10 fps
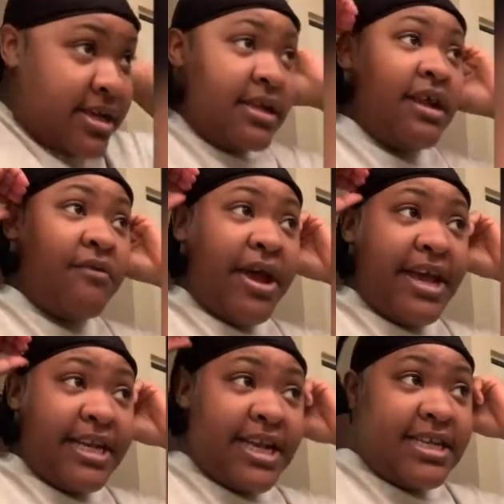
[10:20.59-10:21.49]
That way
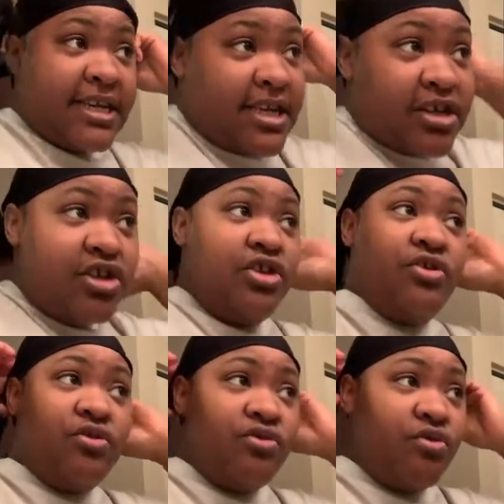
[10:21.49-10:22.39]
it doesn't look
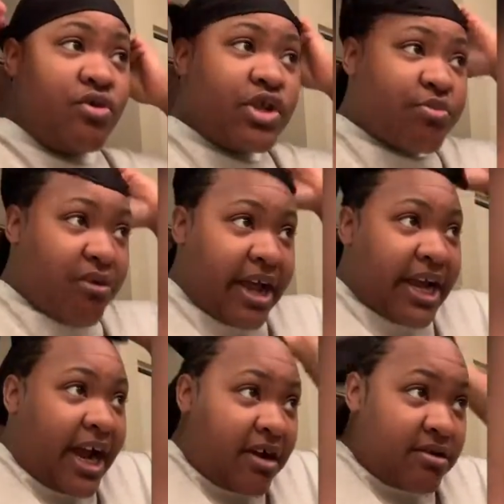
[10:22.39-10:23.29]
too spread
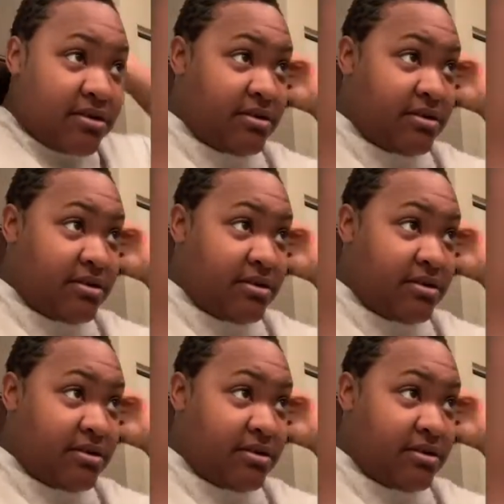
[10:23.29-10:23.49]
out.